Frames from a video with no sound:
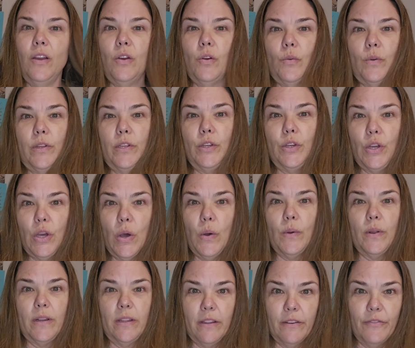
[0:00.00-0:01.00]
When you go
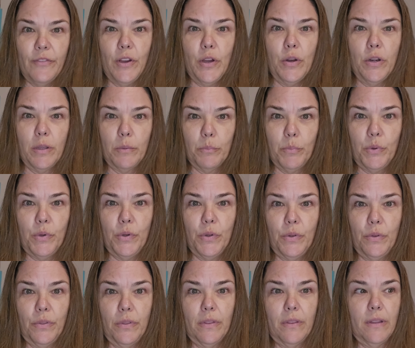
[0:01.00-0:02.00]
into the voting
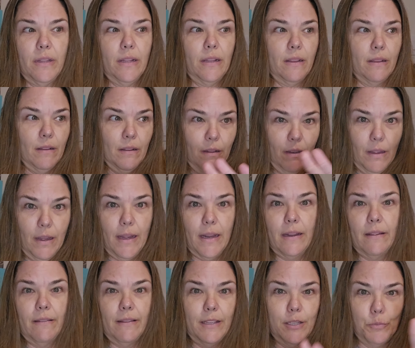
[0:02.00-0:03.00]
booth, that a lot
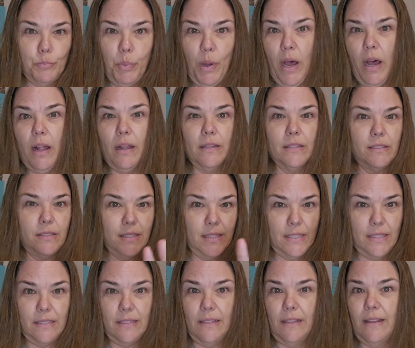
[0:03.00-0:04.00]
of these
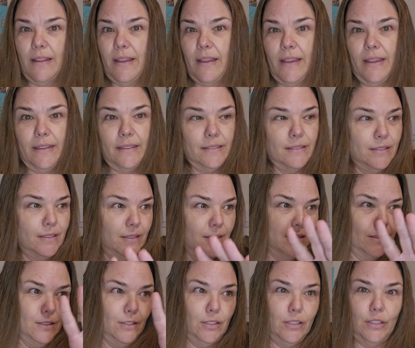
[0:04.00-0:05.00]
policies and things
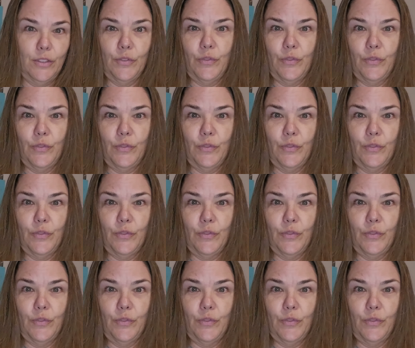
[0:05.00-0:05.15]
she's